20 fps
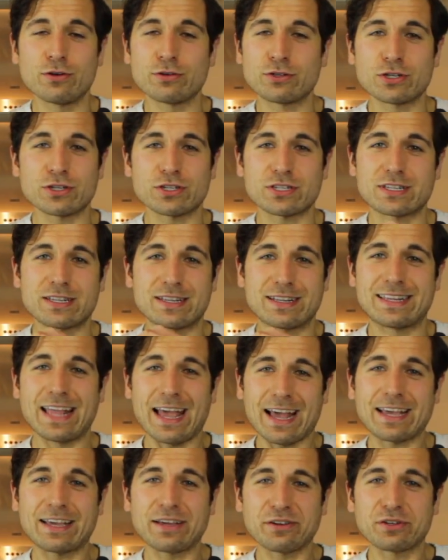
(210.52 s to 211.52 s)
just
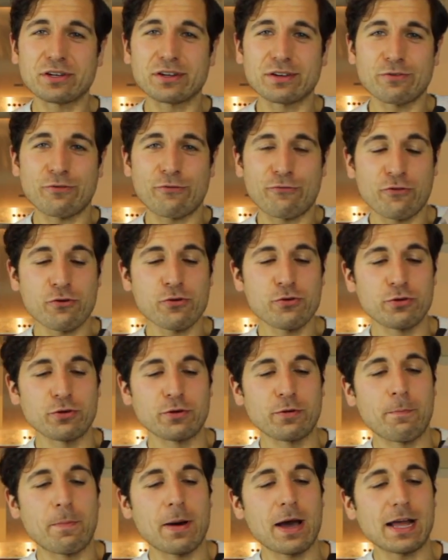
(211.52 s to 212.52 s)
decadent
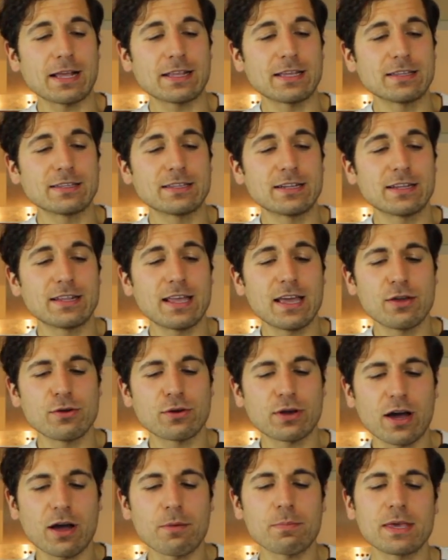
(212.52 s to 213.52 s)
food. But at the end of the day, you
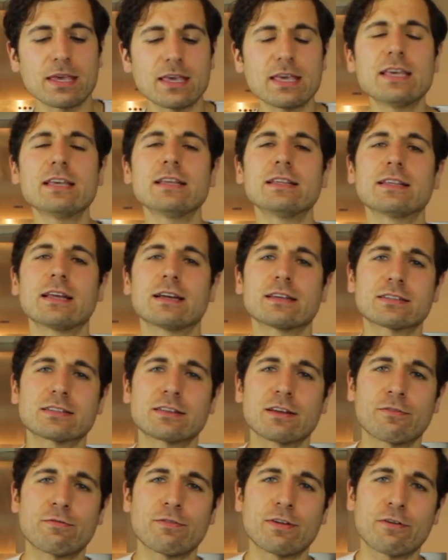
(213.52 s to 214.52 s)
can't be eating that
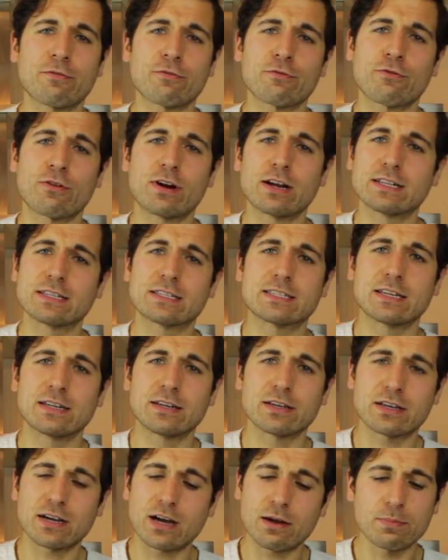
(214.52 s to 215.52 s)
stuff left, right, and center.
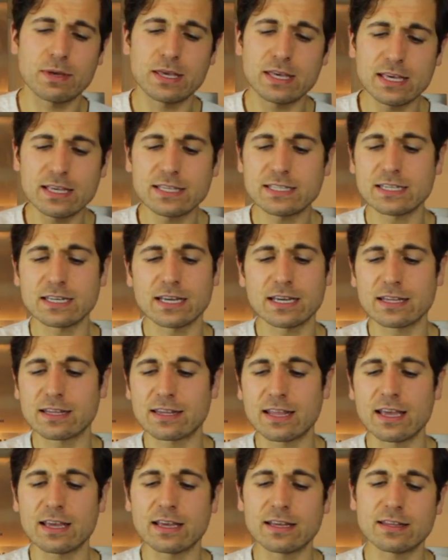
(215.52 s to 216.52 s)
You can't be eating
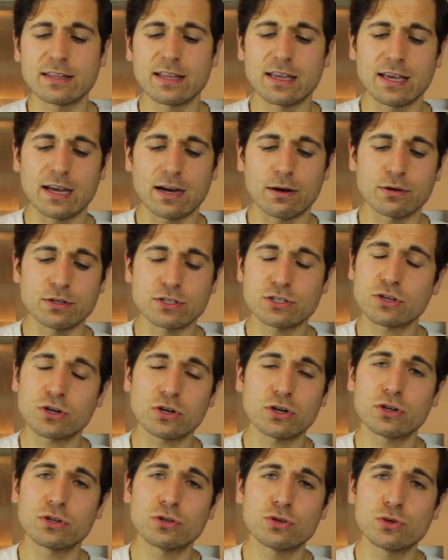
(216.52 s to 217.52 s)
it day in, day out. It's
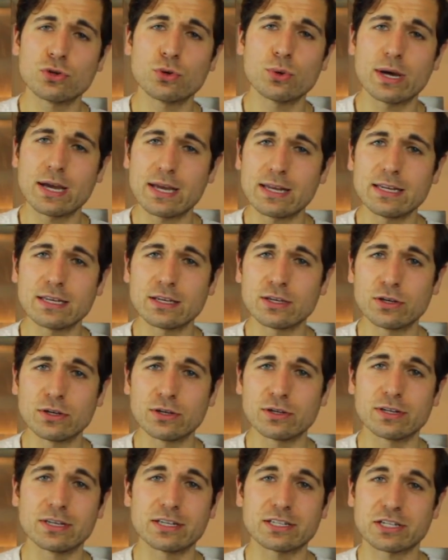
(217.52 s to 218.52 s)
not going to do you any
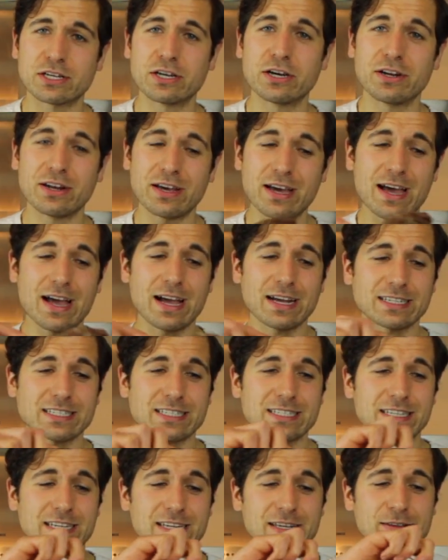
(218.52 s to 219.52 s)
good. It's going to
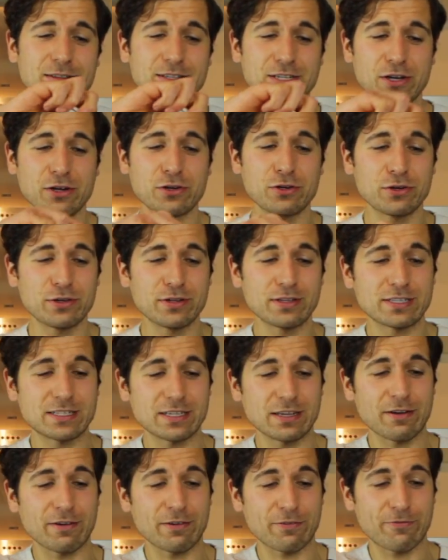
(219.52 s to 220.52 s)
actually turn you
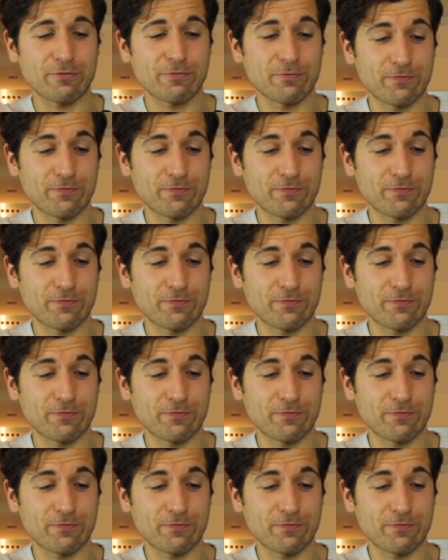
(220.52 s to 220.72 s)
into